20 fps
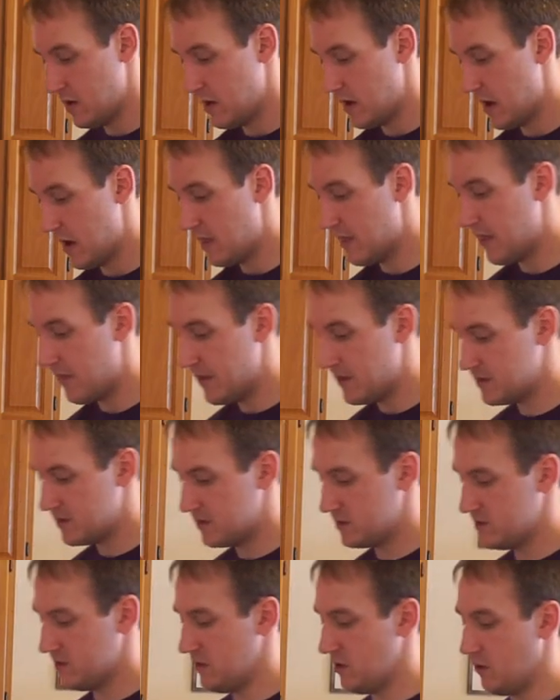And then this
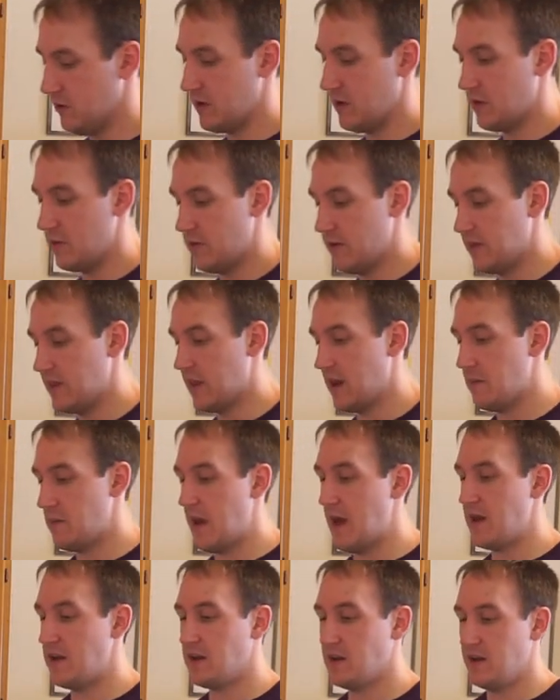is the only other thing that I'm
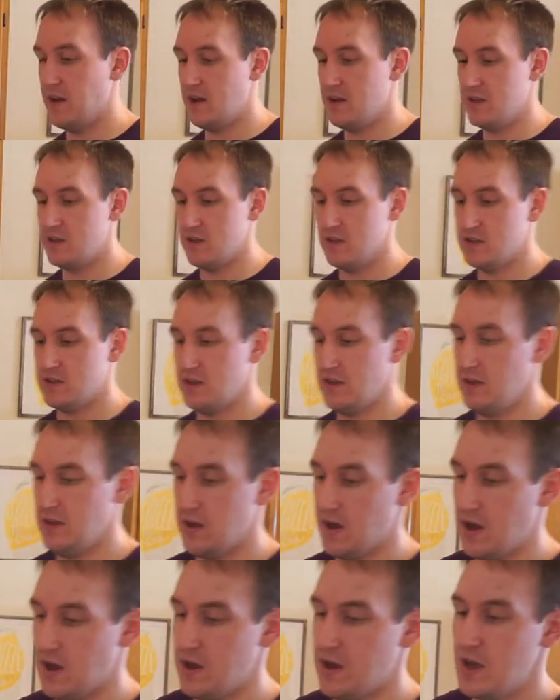adding in, is just
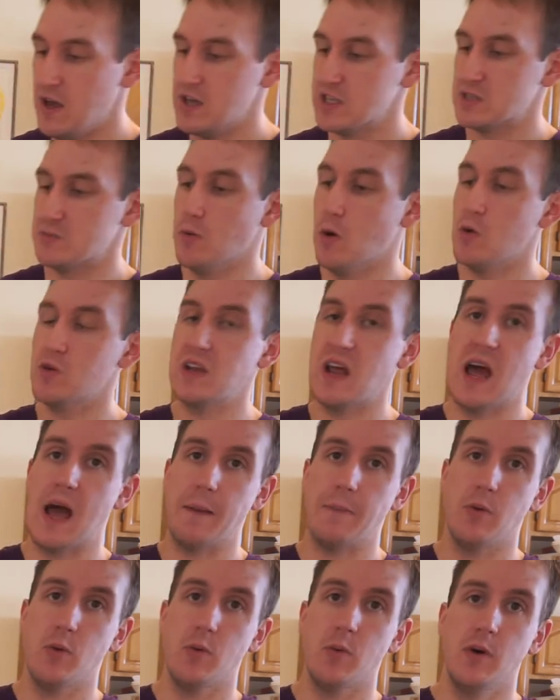the smoked
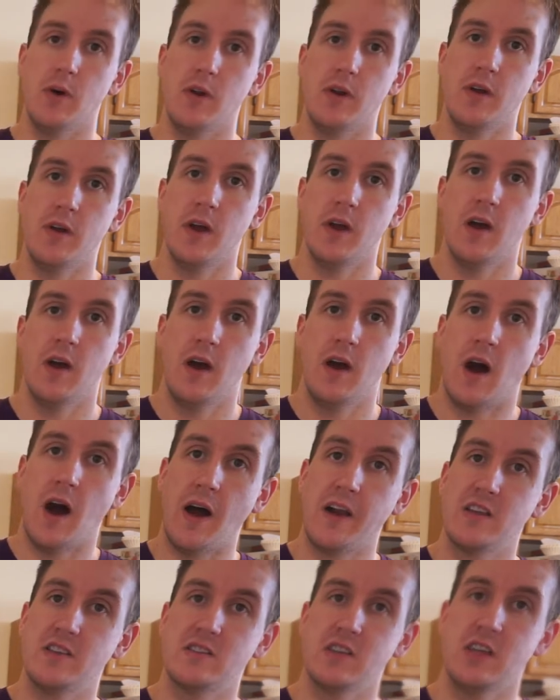apple wood.
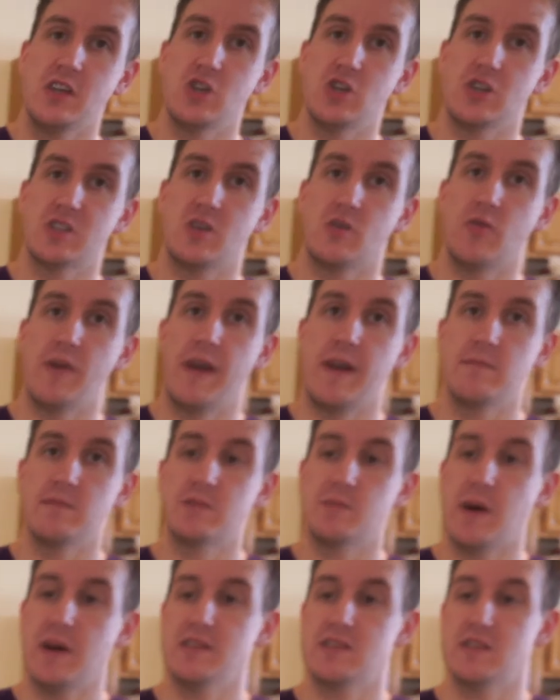Honestly, it's just a random
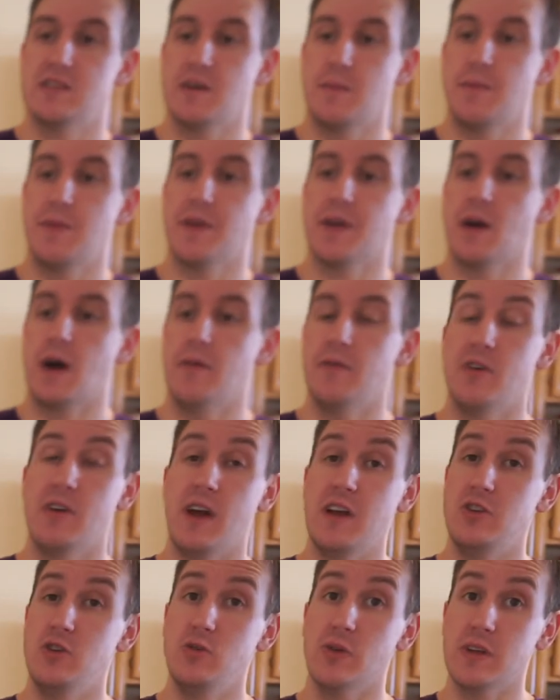spice that's up in the cupboard.
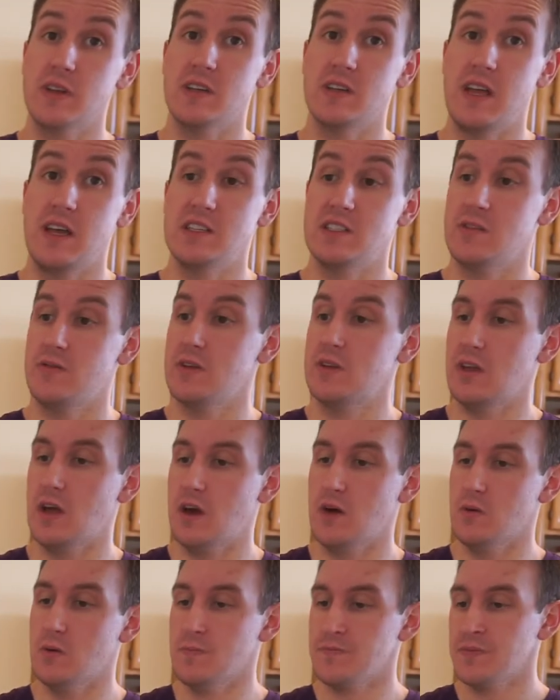I do like the taste of it
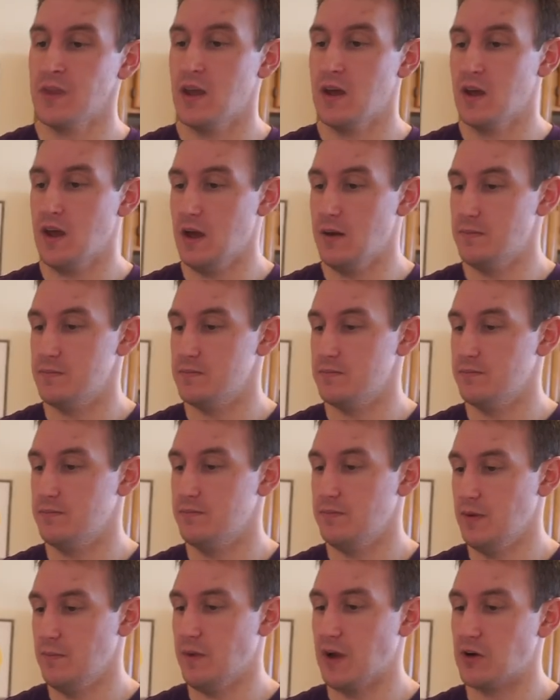though.
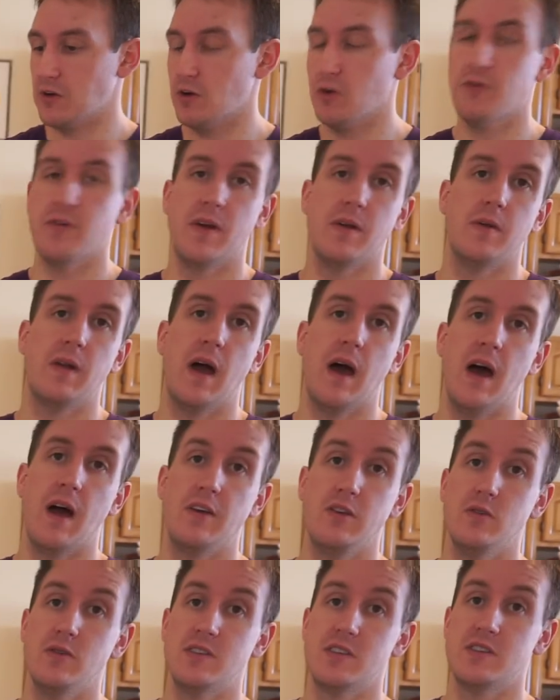My girlfriend
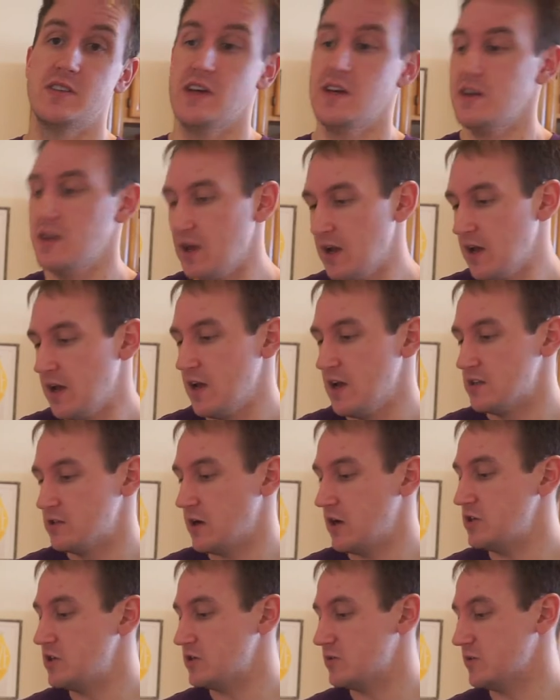uses it.
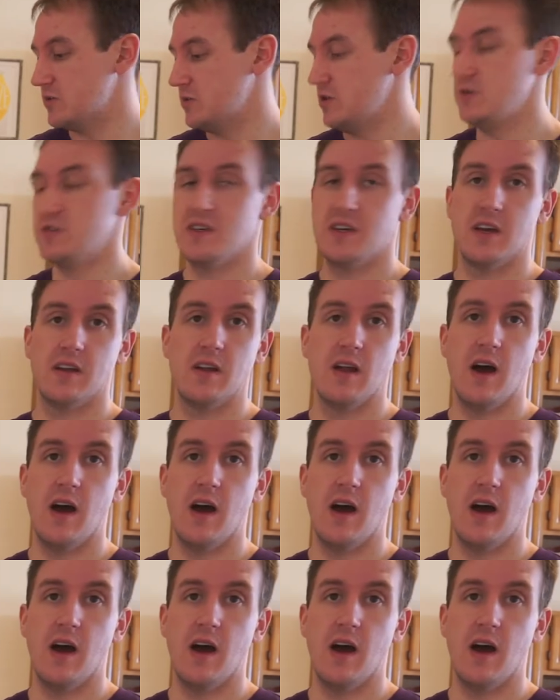So I just was using it